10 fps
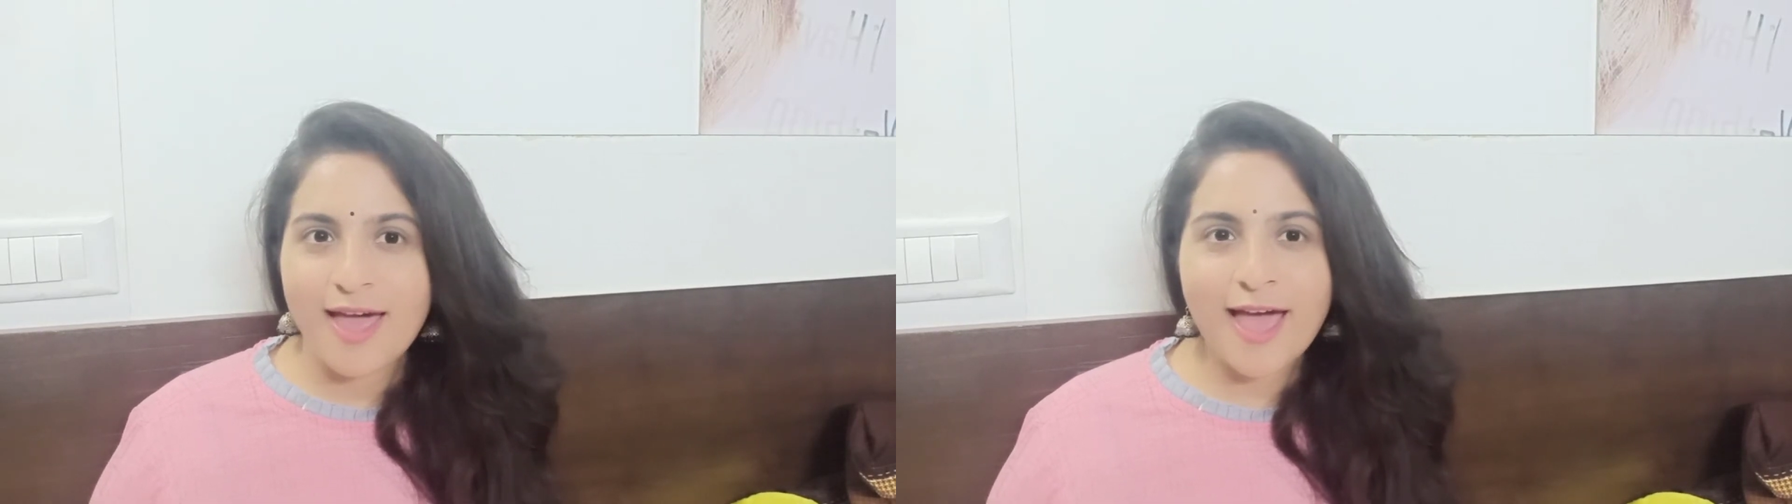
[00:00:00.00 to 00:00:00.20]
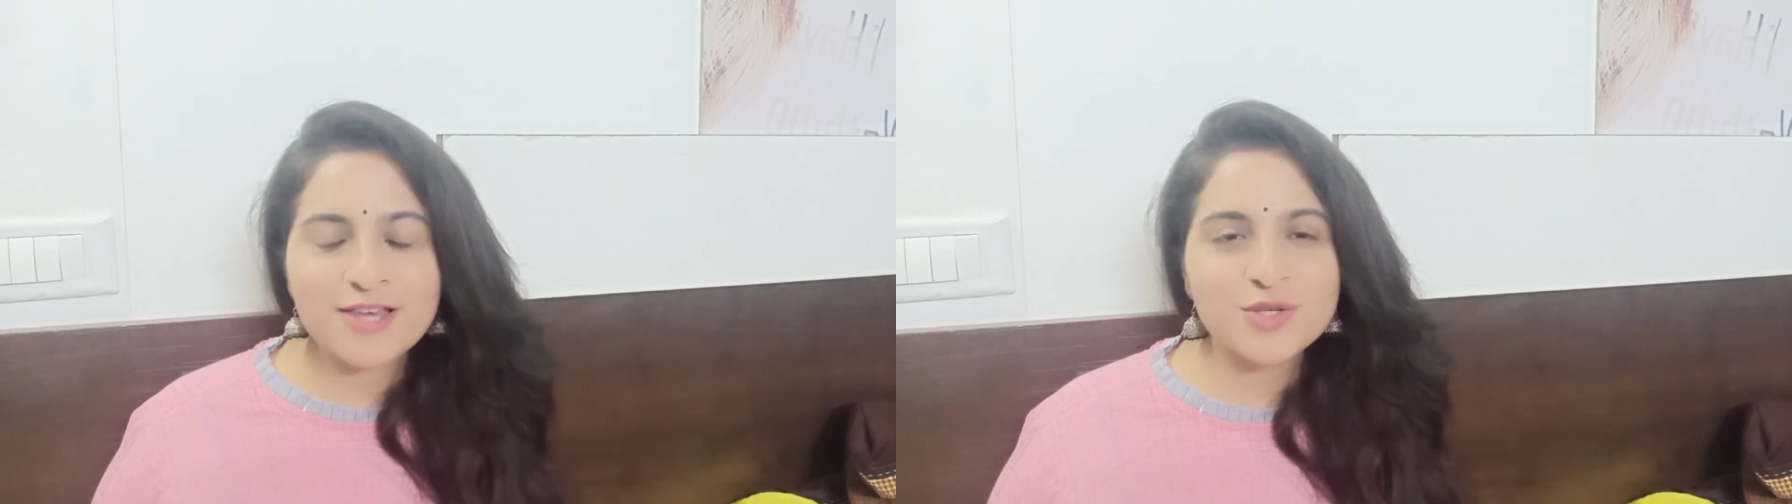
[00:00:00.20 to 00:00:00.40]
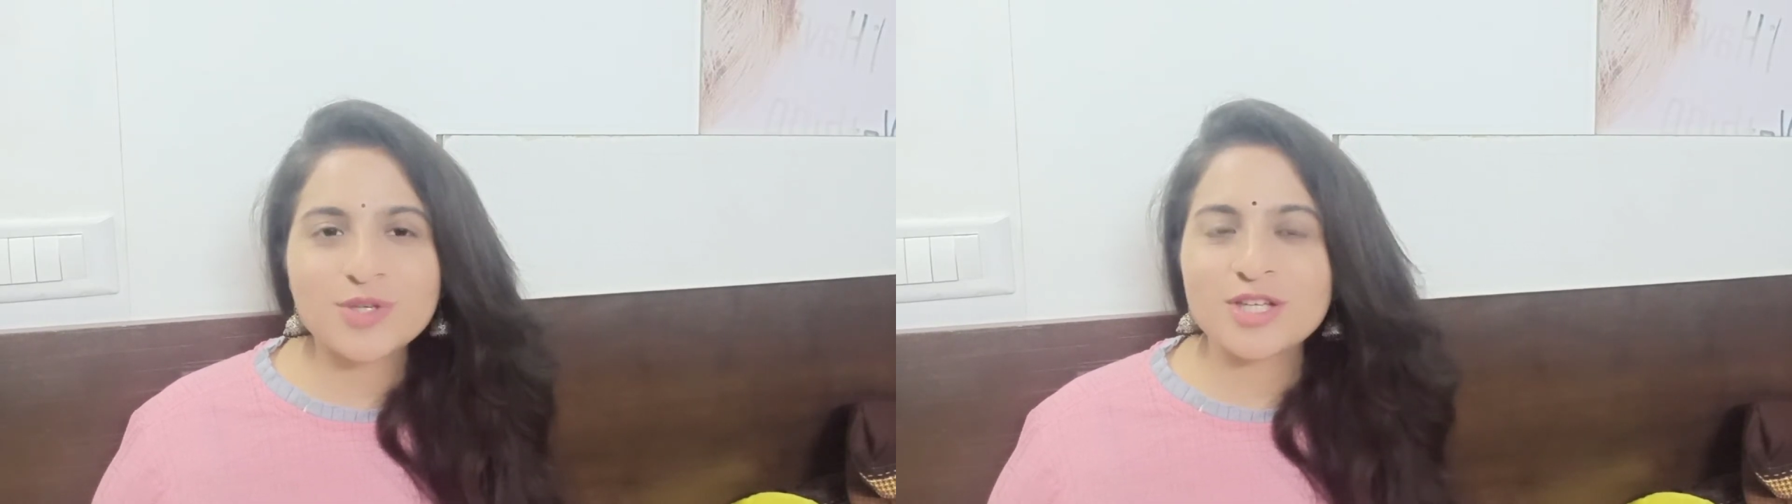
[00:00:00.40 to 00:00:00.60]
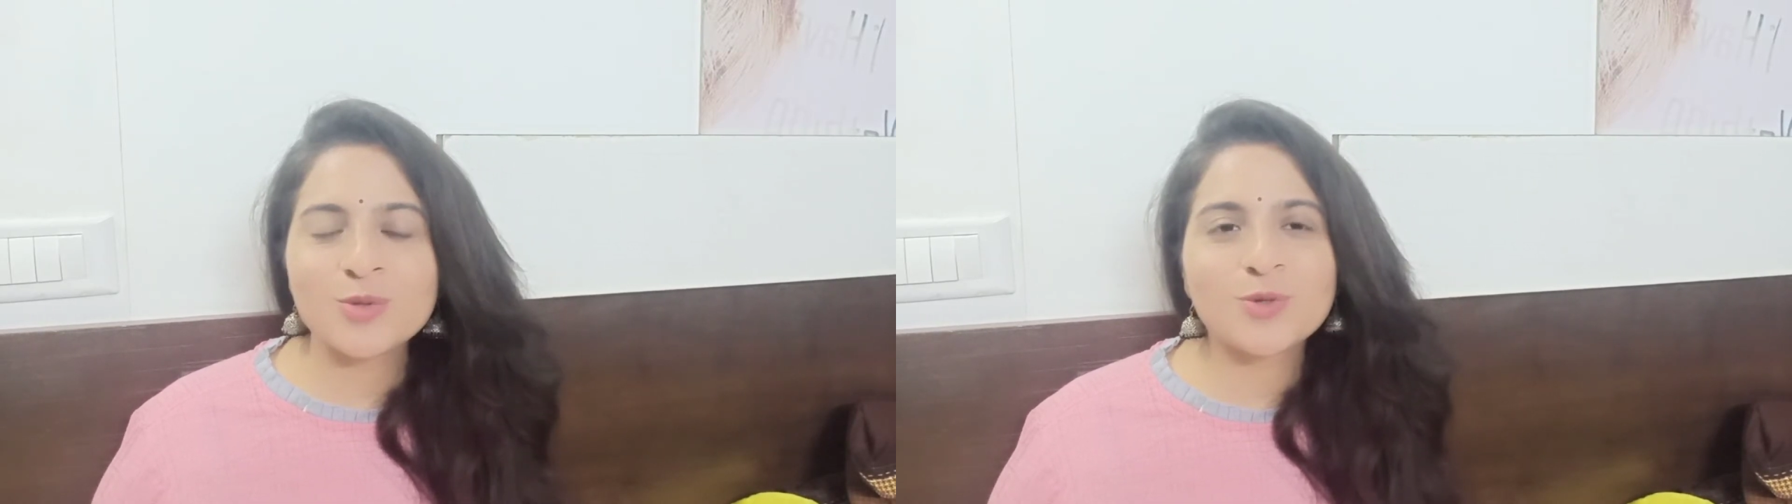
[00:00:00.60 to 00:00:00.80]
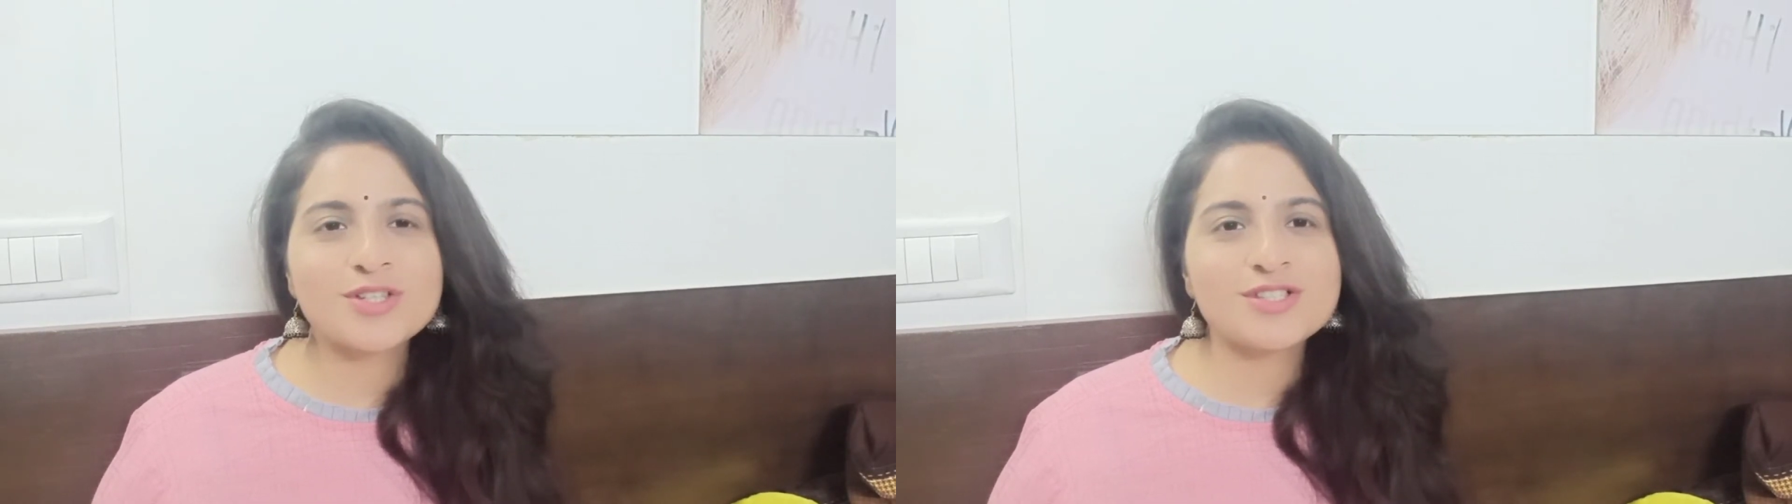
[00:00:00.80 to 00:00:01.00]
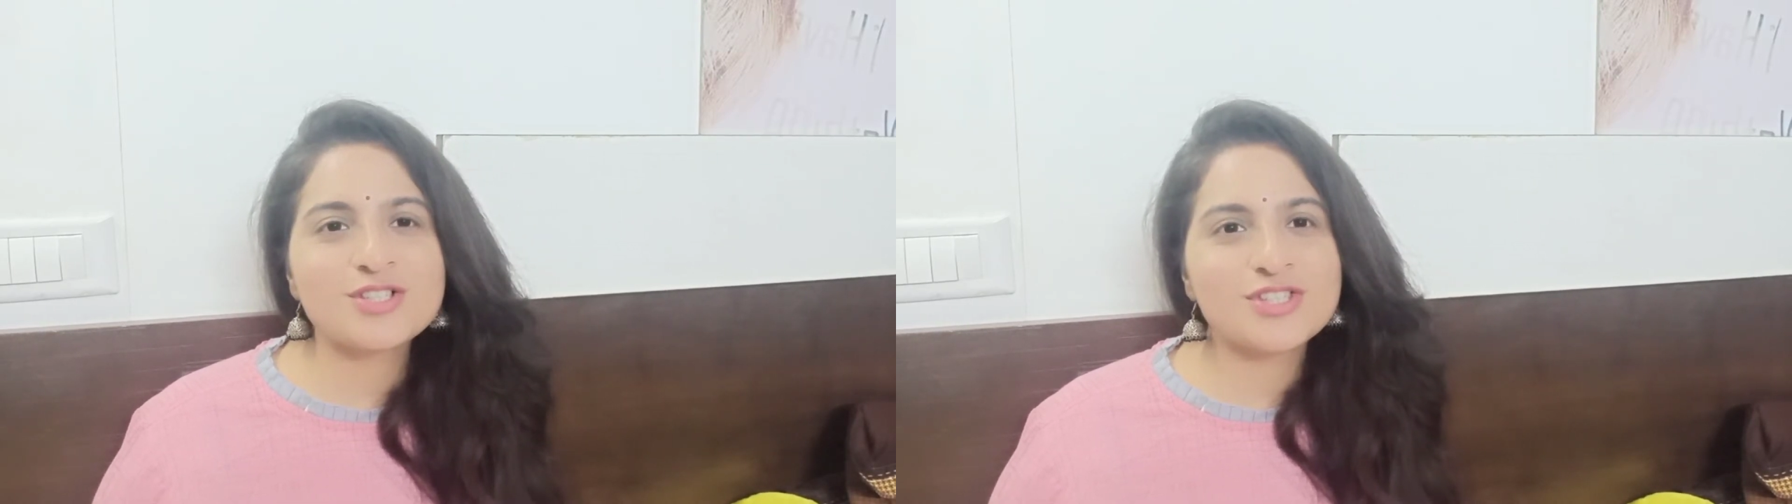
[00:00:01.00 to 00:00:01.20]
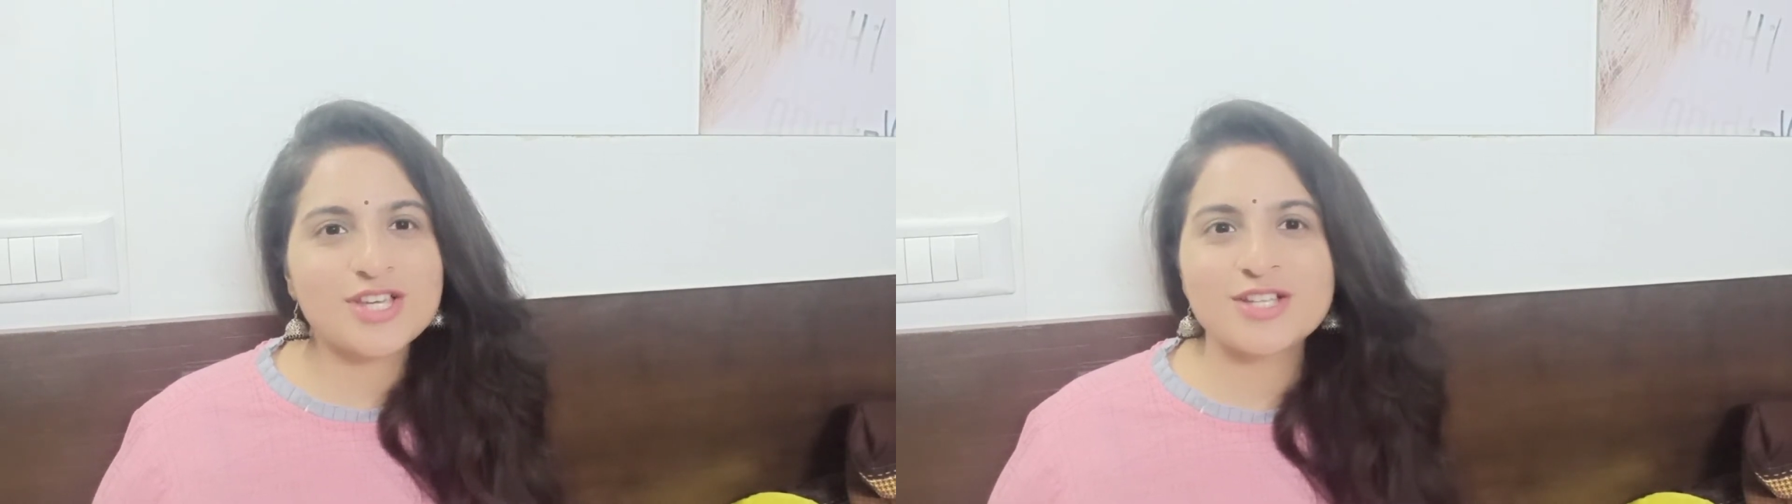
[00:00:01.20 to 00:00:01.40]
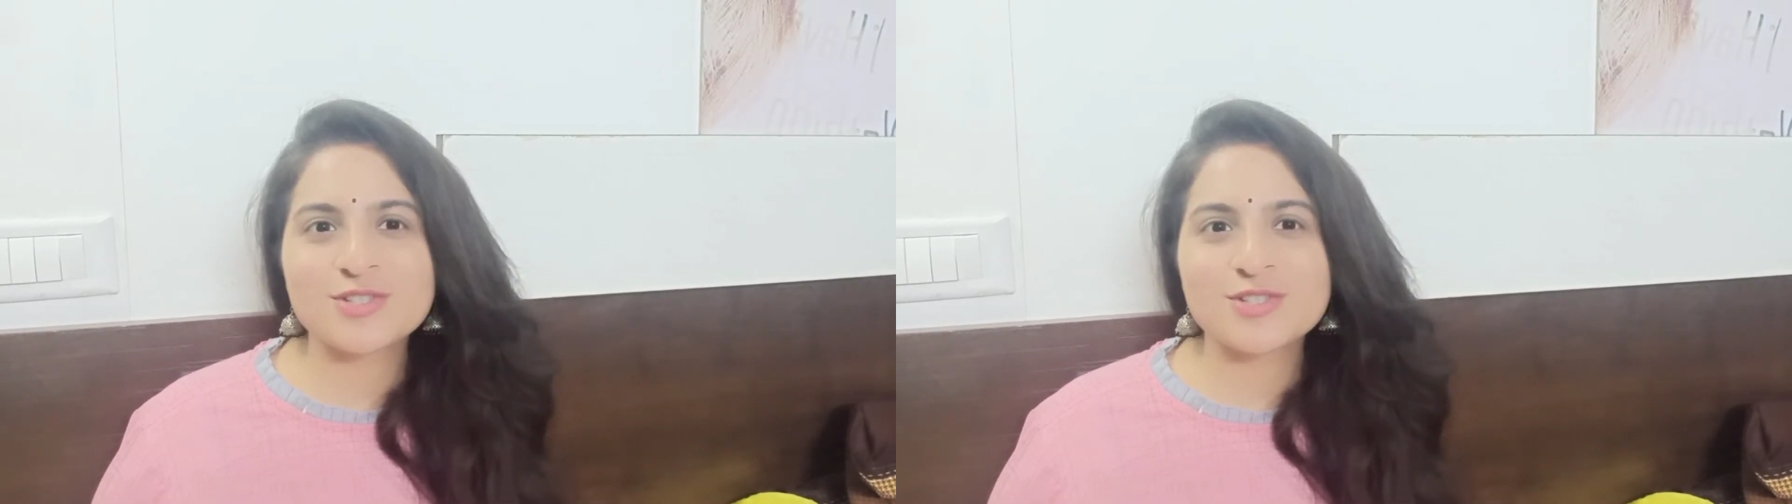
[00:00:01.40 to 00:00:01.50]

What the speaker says: and you can notice a change